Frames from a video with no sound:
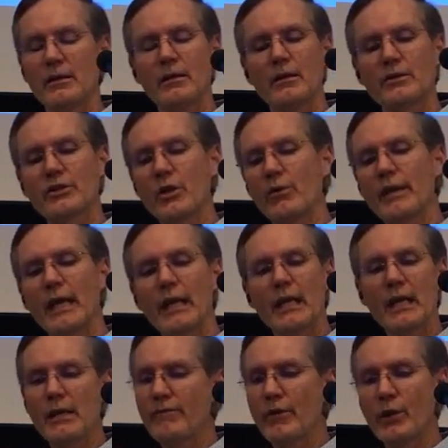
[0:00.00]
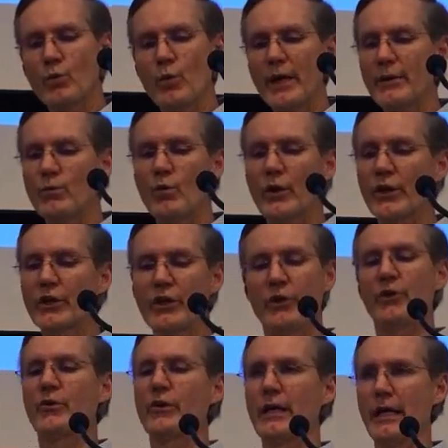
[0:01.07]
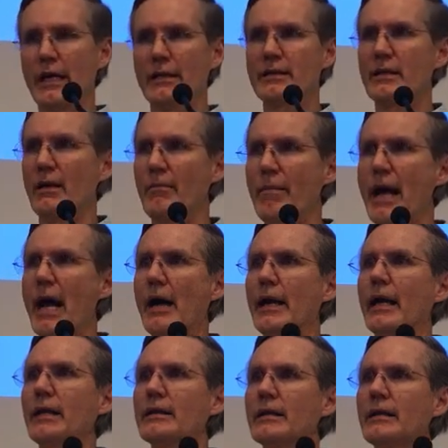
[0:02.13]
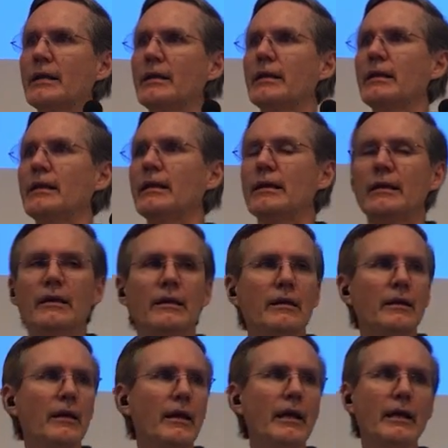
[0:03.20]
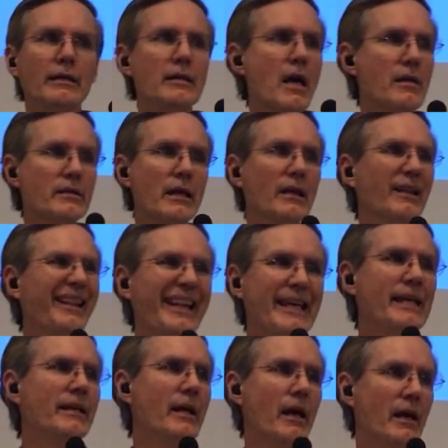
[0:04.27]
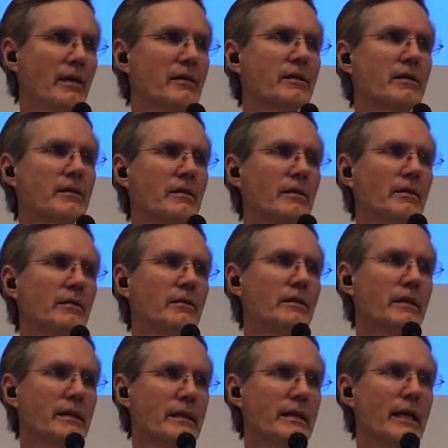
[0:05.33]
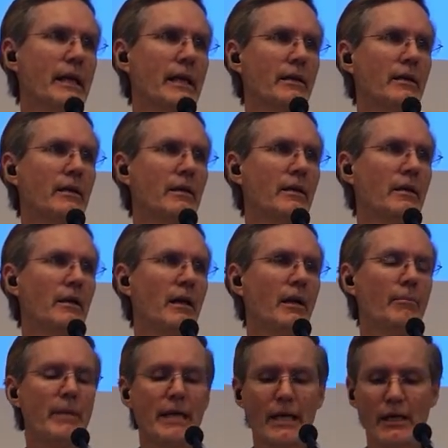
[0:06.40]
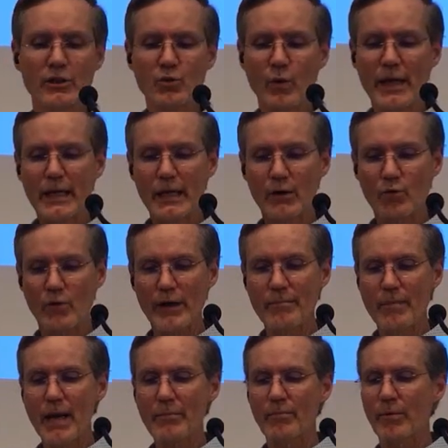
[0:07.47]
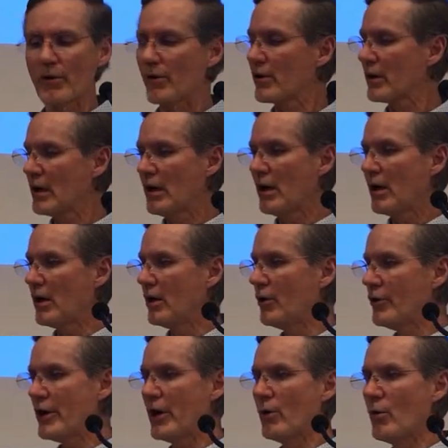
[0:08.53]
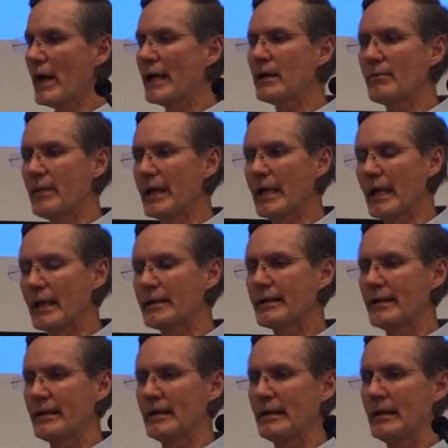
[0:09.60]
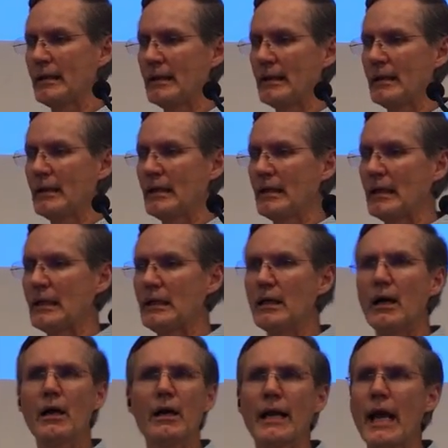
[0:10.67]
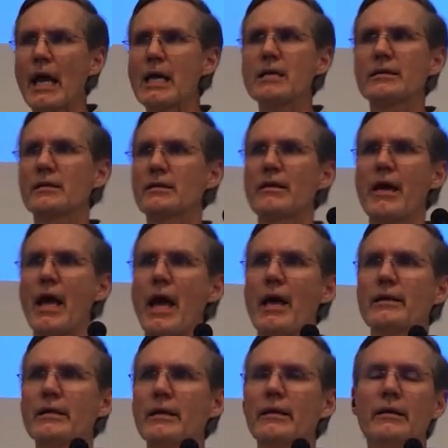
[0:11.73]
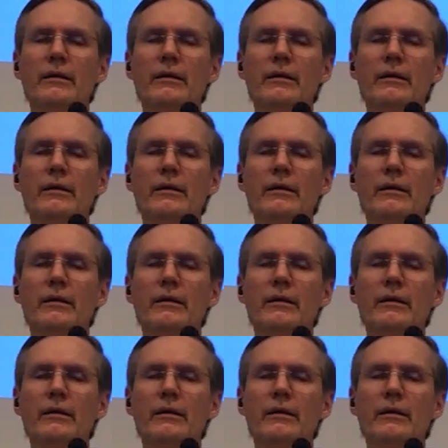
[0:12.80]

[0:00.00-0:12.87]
so that even when we're curious about it, it doesn't lead us to sin. Because we can remember, oh no, wait a minute, God hates that.